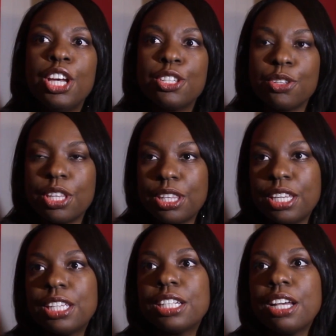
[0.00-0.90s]
so that they
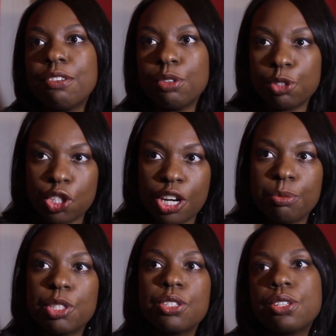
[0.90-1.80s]
can have the
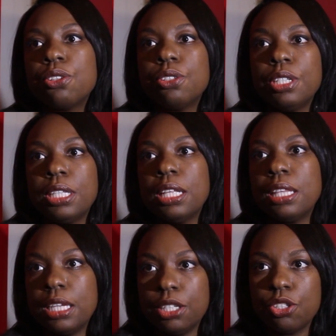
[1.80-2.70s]
retirement security that
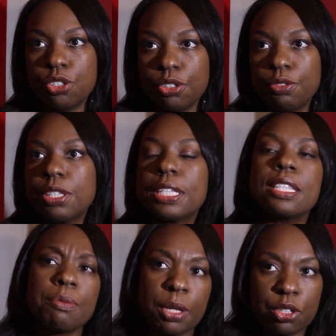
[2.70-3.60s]
they deserve. This is
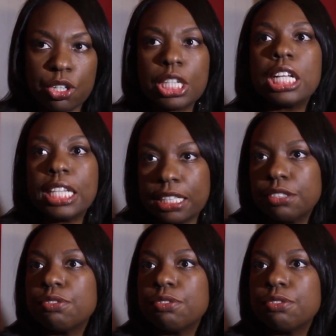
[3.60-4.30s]
about our collective